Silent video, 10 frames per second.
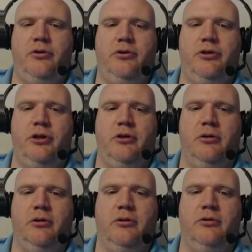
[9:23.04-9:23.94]
dirt,
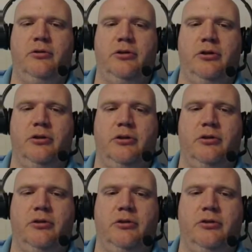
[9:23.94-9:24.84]
dirt,
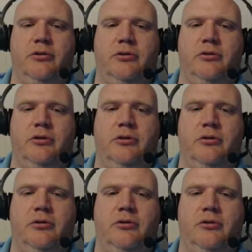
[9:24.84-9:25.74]
dirt, dirt,
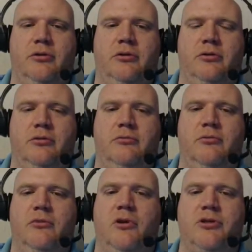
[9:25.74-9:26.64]
dirt.
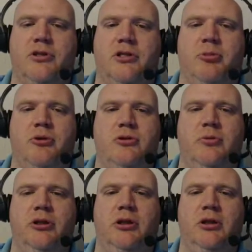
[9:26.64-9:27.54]
Or is that supposed to
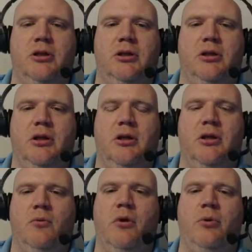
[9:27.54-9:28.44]
be?
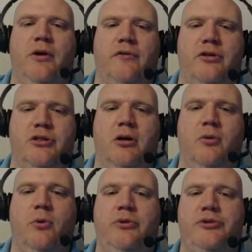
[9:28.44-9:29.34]
Well, we'll never see. Oh,
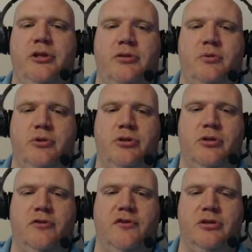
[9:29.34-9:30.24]
we will see this one, so
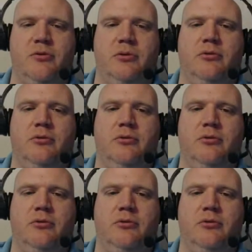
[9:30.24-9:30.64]
let's fix this one.